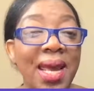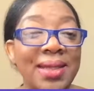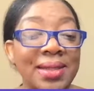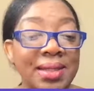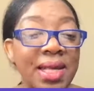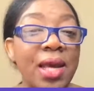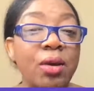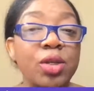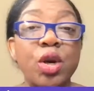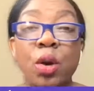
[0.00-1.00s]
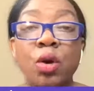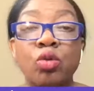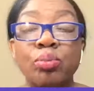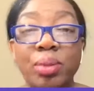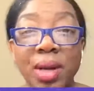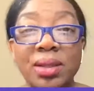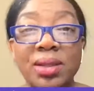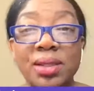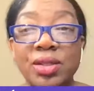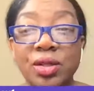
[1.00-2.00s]
and sell your own
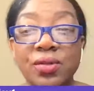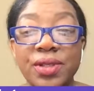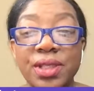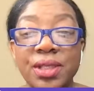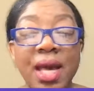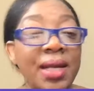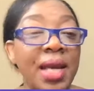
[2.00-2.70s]
products and services.